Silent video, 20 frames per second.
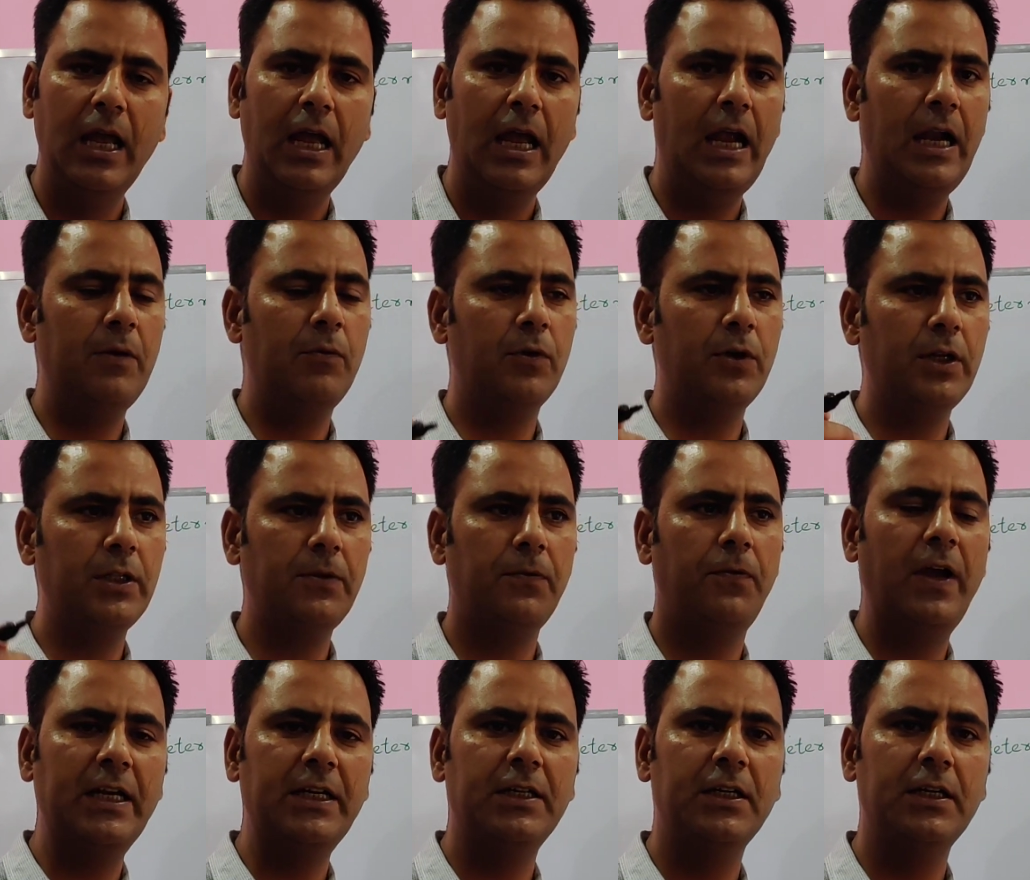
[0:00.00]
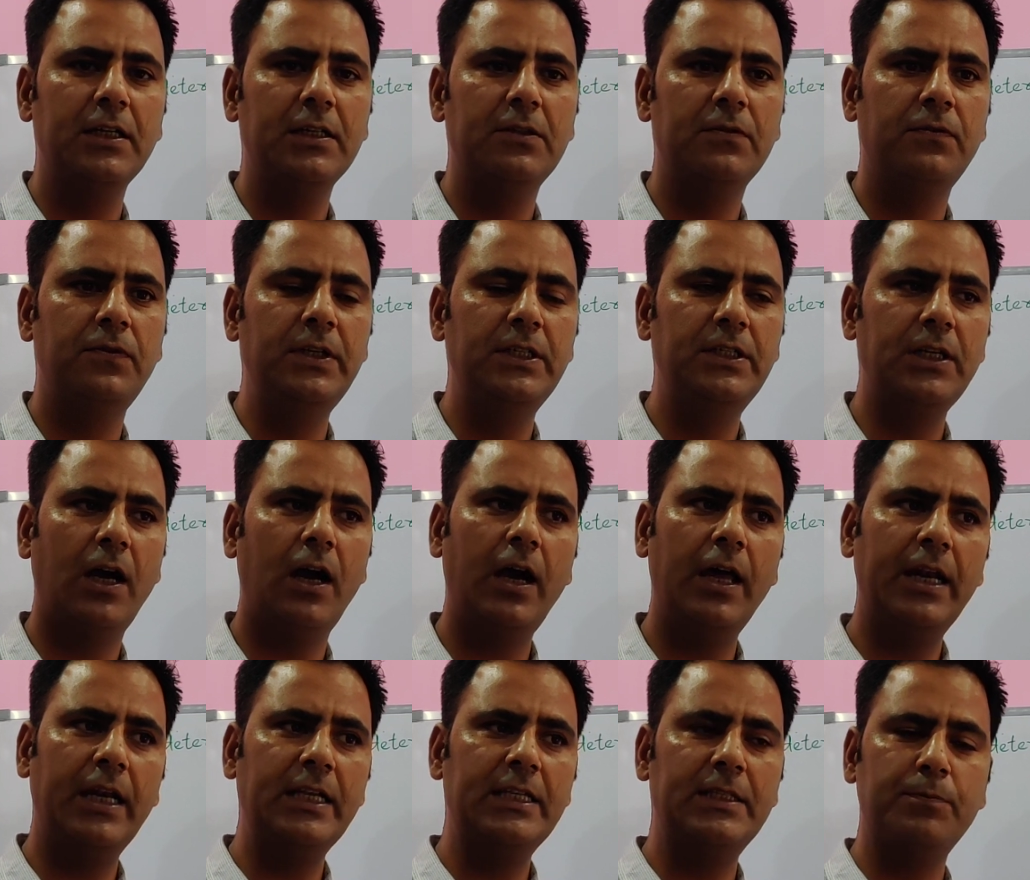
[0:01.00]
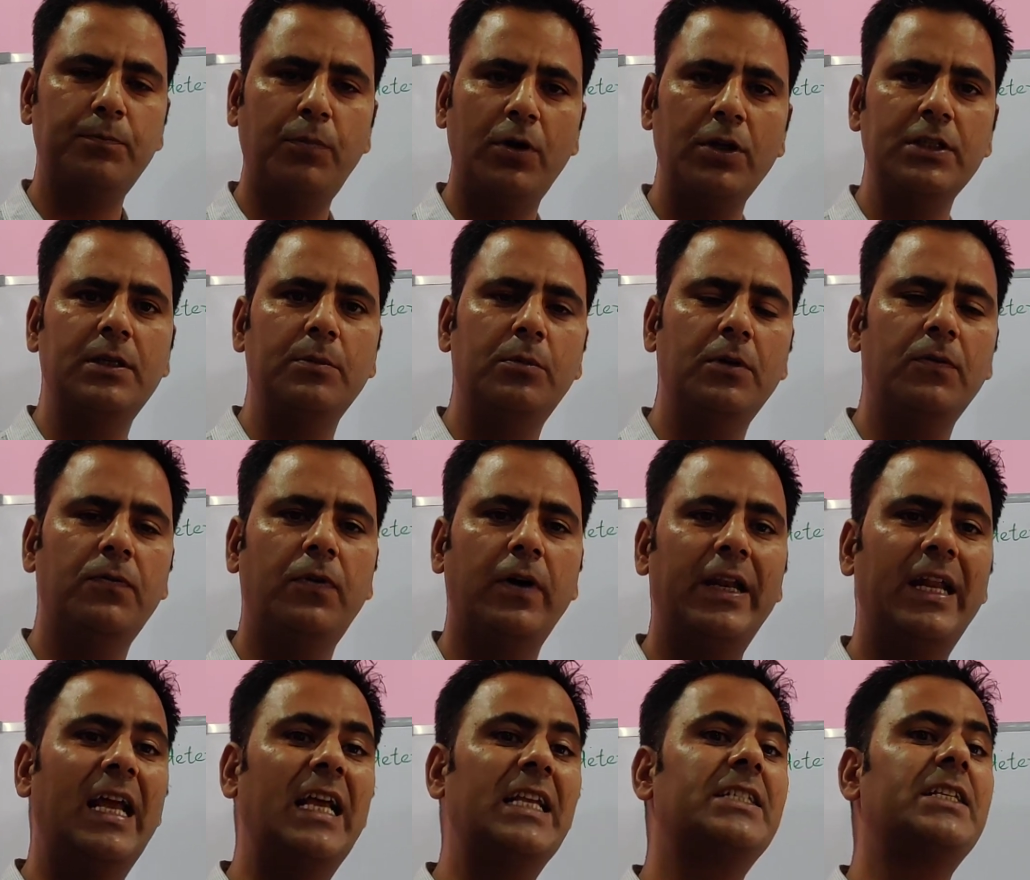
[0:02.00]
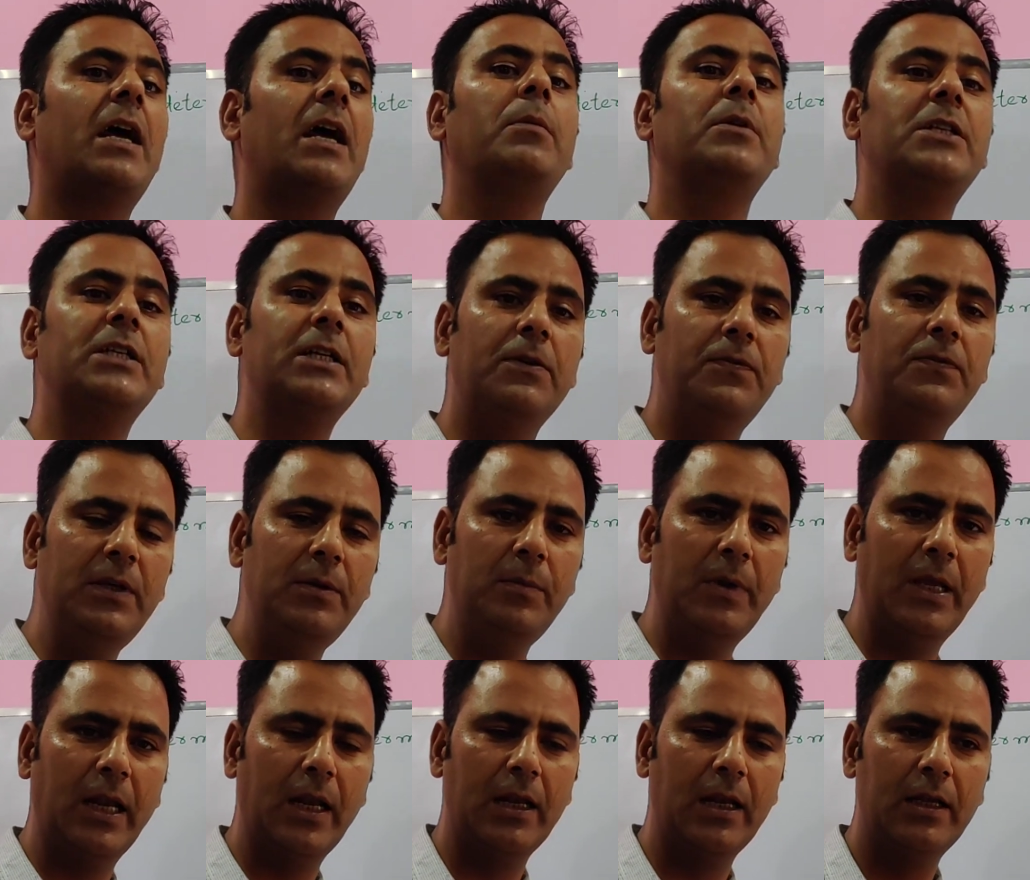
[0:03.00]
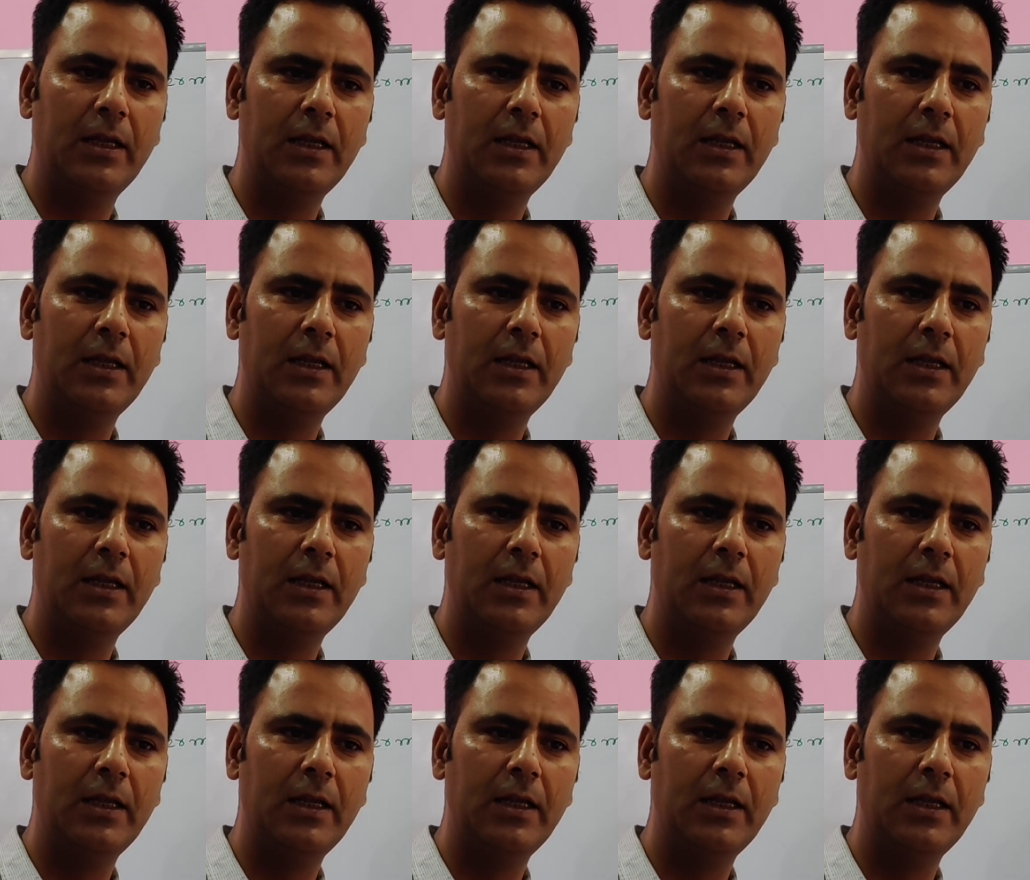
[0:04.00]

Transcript: and what are the factors which are responsible for establishing a female?